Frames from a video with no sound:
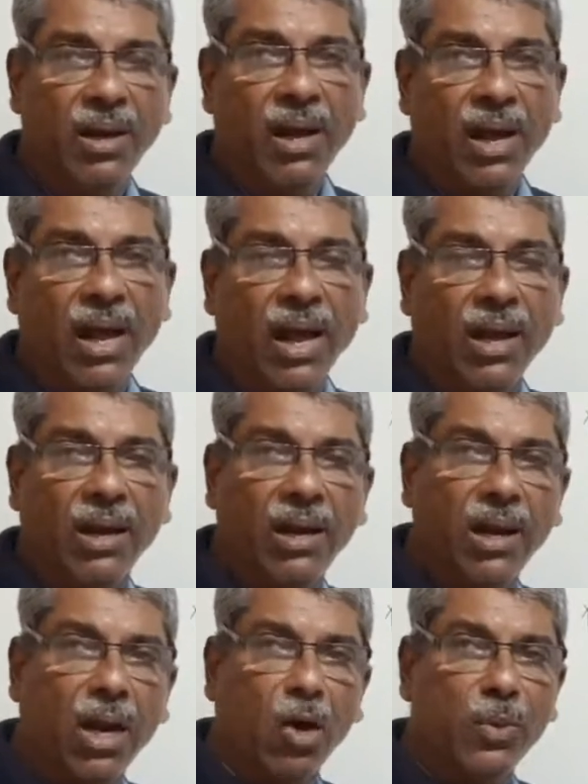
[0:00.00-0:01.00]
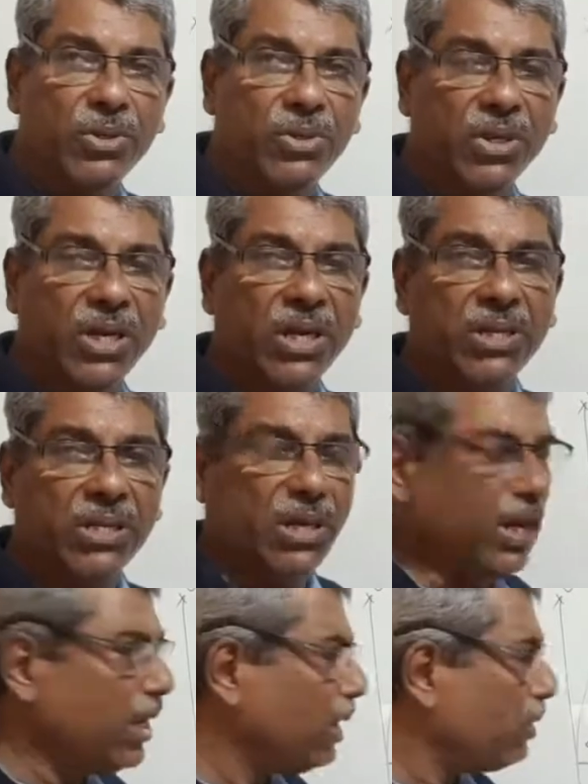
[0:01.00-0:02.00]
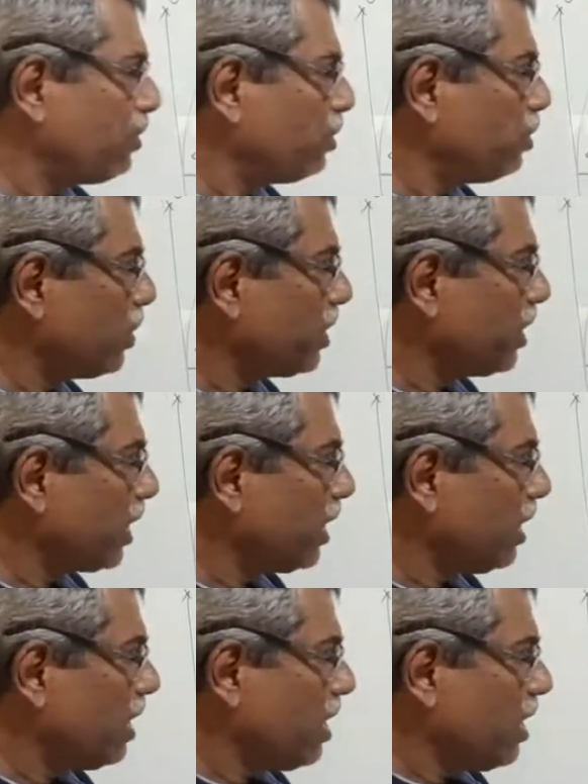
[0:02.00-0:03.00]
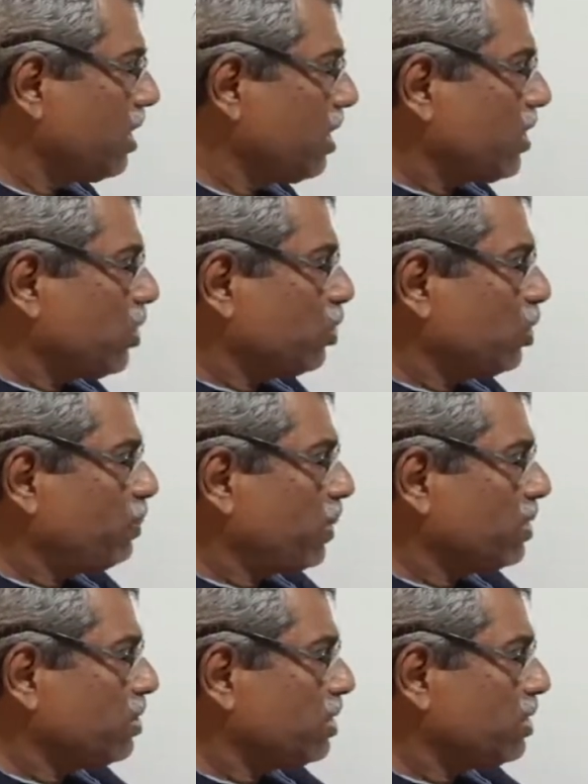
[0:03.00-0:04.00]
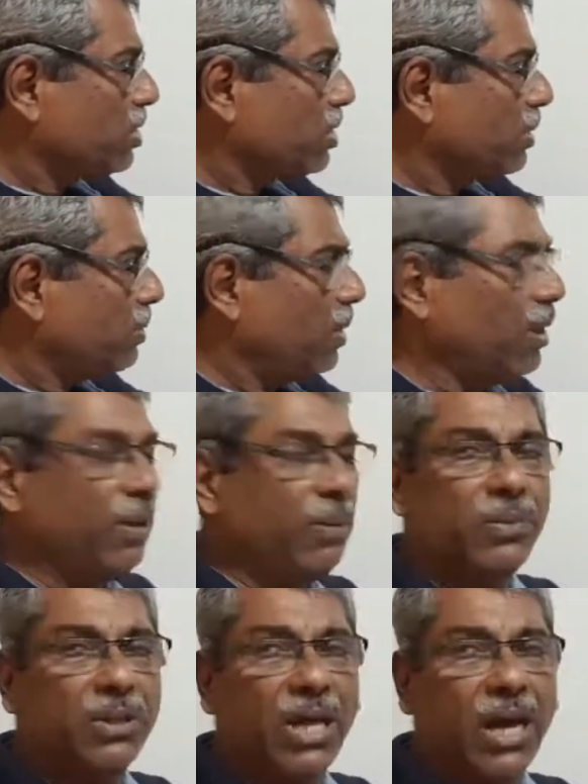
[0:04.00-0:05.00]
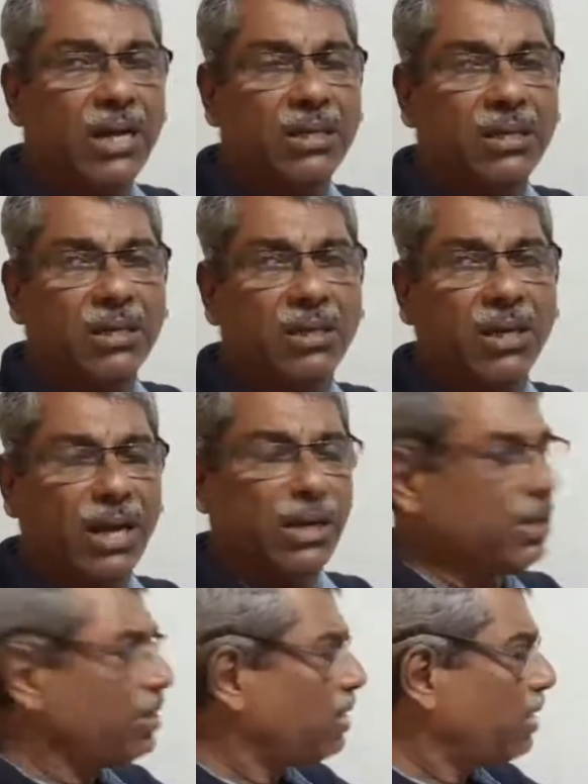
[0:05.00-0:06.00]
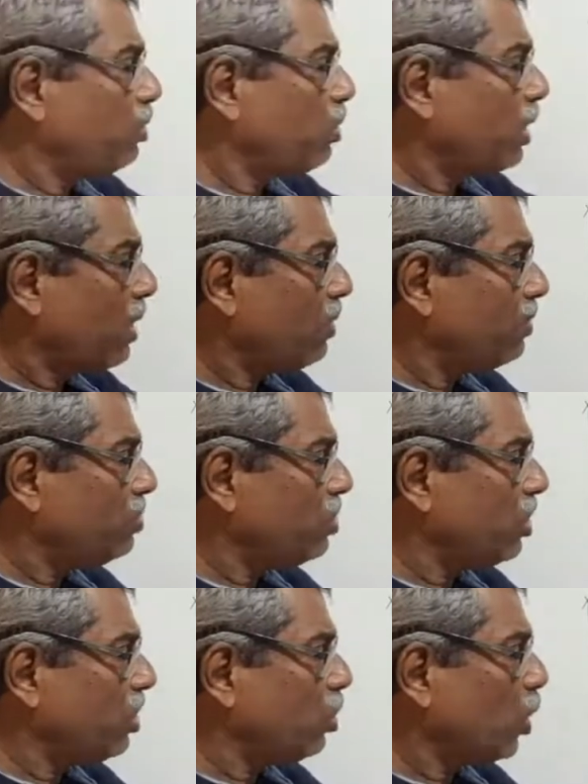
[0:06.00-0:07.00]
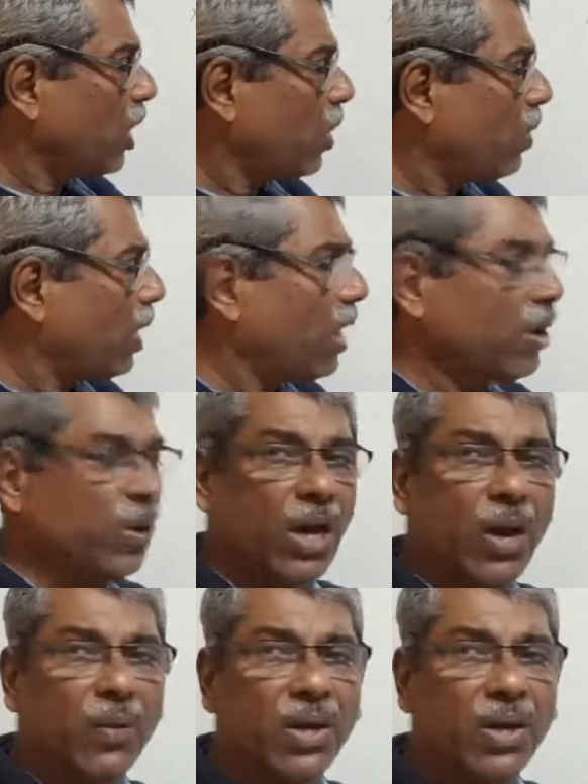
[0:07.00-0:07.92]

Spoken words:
Angle, how much he is leaning from the vertical. So the person's, that tan theta you have, G you have, R you have.